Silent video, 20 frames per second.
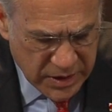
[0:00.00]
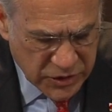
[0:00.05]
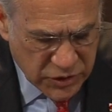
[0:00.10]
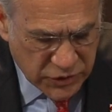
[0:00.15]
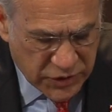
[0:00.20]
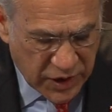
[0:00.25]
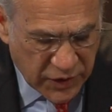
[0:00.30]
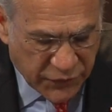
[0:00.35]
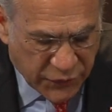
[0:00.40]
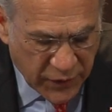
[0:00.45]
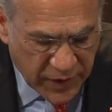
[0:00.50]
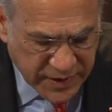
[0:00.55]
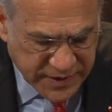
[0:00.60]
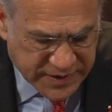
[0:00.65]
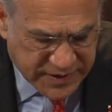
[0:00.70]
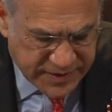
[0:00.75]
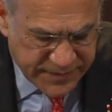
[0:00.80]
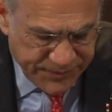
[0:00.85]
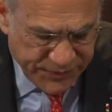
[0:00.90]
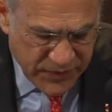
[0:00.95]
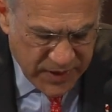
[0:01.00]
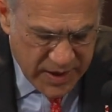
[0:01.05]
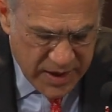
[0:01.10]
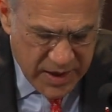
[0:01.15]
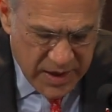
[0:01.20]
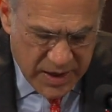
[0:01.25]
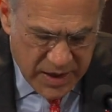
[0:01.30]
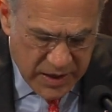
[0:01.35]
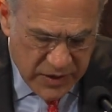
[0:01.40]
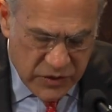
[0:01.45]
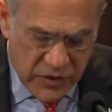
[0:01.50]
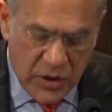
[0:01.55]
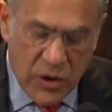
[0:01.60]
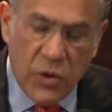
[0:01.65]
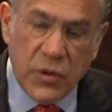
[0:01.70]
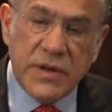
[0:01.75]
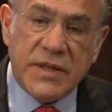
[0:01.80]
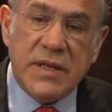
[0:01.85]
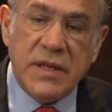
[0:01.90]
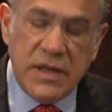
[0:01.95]
So, dear friends, the
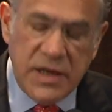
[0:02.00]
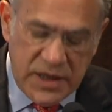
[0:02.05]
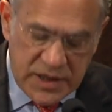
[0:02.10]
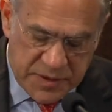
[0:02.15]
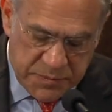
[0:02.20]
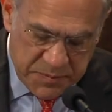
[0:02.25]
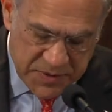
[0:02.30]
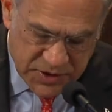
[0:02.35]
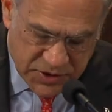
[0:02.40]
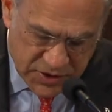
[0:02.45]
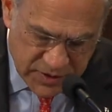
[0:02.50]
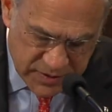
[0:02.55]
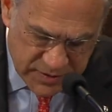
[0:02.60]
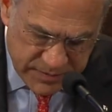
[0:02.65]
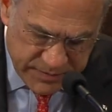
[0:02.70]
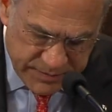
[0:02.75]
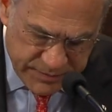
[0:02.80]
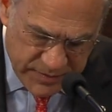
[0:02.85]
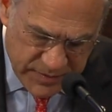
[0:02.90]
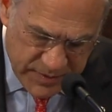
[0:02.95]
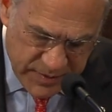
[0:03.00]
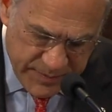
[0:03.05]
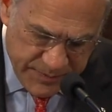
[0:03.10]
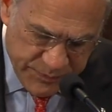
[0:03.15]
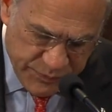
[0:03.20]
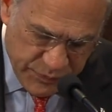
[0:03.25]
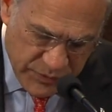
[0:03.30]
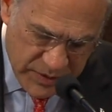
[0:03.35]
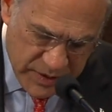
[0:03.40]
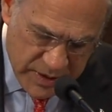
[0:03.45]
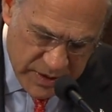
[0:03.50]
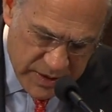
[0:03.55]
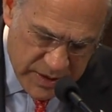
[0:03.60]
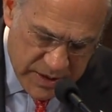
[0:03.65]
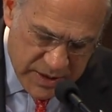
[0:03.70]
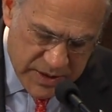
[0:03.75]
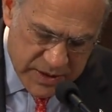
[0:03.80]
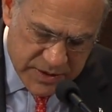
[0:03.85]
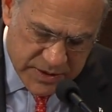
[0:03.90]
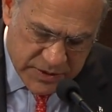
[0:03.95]
OECD's mission
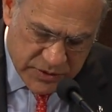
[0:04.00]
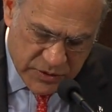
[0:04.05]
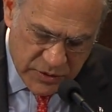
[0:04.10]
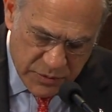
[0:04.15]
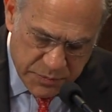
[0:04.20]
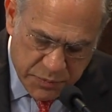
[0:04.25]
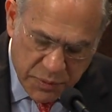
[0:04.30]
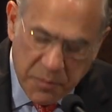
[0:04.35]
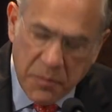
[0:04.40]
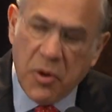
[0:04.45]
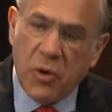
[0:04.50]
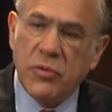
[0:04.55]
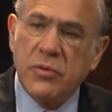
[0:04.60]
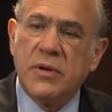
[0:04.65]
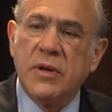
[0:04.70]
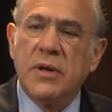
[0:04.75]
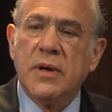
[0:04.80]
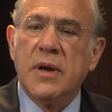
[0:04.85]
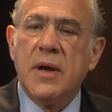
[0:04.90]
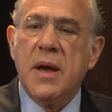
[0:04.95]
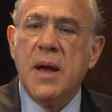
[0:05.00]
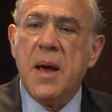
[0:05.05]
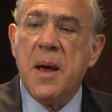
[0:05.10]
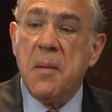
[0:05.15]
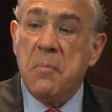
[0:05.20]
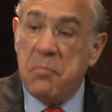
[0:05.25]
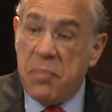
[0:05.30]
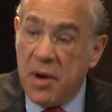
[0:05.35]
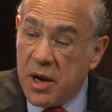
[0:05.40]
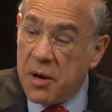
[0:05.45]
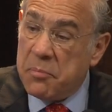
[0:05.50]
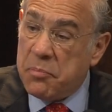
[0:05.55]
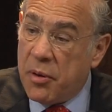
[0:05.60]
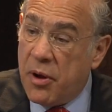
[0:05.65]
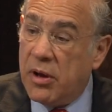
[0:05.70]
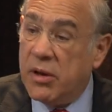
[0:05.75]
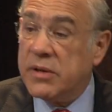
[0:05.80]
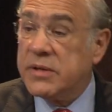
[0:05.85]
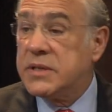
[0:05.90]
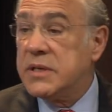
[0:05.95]
is to promote better
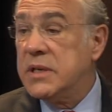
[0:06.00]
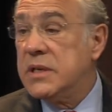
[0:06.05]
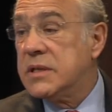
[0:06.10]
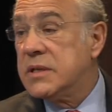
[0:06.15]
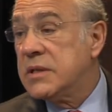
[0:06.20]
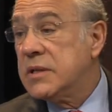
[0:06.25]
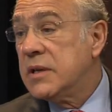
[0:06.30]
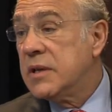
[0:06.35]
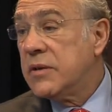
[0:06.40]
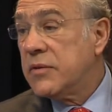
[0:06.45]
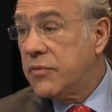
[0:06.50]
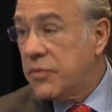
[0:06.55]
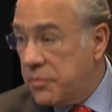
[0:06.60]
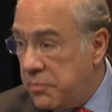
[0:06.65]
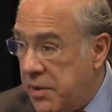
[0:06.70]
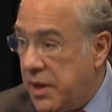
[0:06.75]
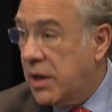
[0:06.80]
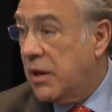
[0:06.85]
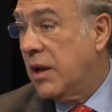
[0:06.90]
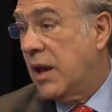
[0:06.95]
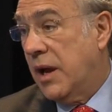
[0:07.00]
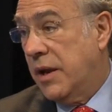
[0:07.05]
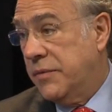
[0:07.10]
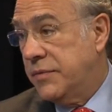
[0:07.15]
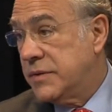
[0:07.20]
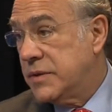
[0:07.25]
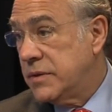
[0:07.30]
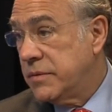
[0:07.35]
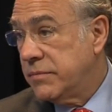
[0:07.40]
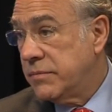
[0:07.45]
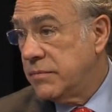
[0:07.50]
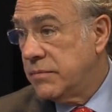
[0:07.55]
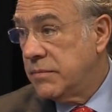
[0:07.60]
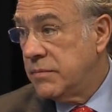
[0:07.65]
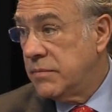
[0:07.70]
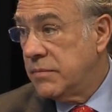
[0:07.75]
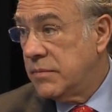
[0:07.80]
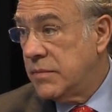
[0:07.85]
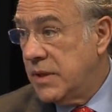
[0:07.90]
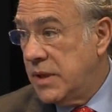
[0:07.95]
policies for better lives.
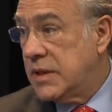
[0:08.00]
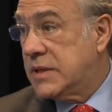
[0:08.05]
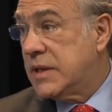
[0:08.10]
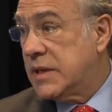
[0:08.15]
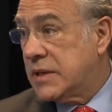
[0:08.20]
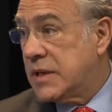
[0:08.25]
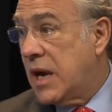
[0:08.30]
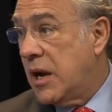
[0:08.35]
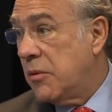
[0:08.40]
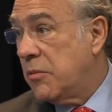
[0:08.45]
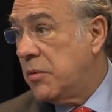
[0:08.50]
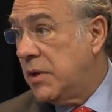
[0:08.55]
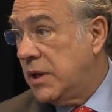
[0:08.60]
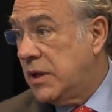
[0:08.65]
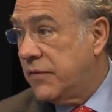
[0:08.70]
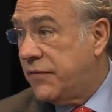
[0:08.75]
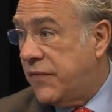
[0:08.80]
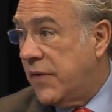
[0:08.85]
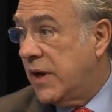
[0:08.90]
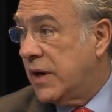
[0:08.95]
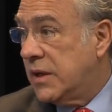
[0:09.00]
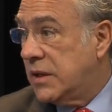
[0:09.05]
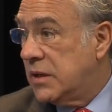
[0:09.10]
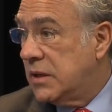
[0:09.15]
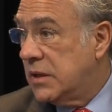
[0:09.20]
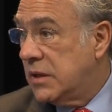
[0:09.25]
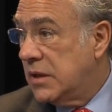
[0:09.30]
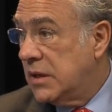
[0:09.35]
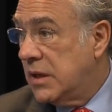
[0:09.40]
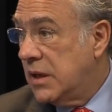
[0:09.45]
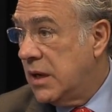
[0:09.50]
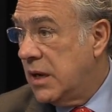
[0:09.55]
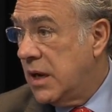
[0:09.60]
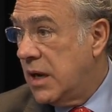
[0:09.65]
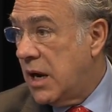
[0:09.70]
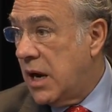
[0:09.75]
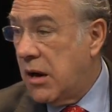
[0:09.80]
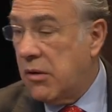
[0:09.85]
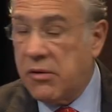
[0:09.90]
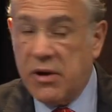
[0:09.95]
This is how we define
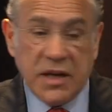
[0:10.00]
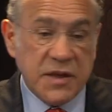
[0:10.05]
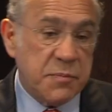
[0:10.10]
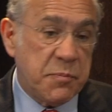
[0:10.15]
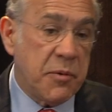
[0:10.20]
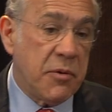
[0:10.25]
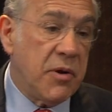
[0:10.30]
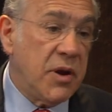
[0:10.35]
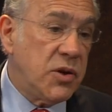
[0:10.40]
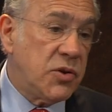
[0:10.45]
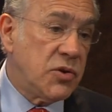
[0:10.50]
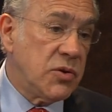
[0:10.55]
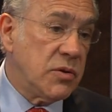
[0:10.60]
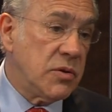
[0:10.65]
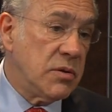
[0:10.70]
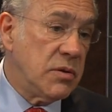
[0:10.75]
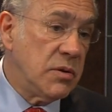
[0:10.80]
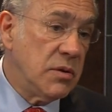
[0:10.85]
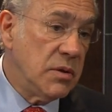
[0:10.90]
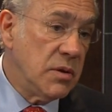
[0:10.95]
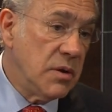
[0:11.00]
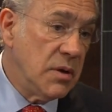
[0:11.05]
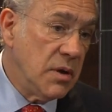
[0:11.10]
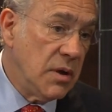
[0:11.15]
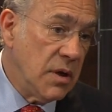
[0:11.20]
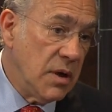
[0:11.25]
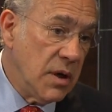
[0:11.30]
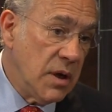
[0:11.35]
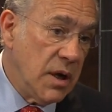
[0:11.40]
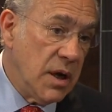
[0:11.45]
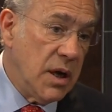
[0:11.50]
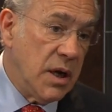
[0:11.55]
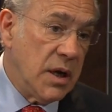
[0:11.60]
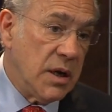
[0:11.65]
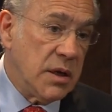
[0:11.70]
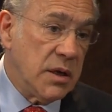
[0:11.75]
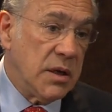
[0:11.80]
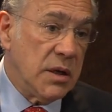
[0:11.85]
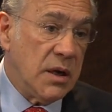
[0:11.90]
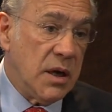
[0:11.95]
our aspiration
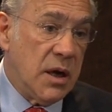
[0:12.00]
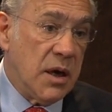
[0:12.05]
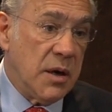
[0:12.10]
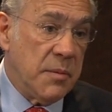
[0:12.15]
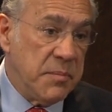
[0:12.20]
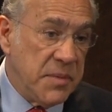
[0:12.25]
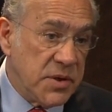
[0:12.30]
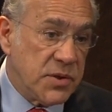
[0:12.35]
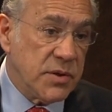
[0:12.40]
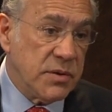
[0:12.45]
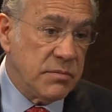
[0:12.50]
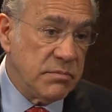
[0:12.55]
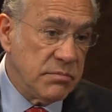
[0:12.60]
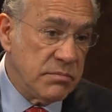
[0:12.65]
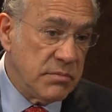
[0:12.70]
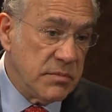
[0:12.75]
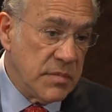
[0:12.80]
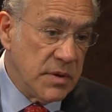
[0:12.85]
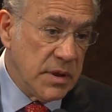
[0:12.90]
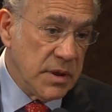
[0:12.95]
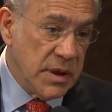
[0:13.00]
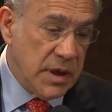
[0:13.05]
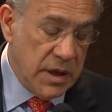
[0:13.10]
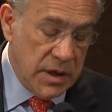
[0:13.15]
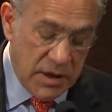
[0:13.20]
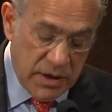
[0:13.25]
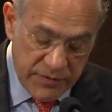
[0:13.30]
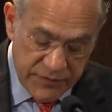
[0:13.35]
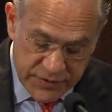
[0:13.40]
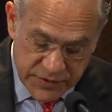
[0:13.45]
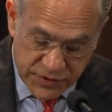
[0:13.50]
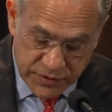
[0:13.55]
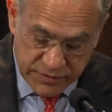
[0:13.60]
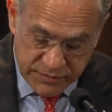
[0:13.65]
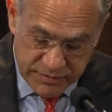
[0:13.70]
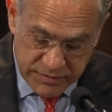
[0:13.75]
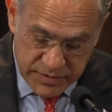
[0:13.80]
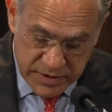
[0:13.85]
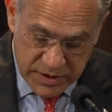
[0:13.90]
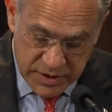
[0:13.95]
and our mission and our
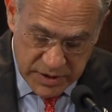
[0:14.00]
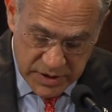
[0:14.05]
vision.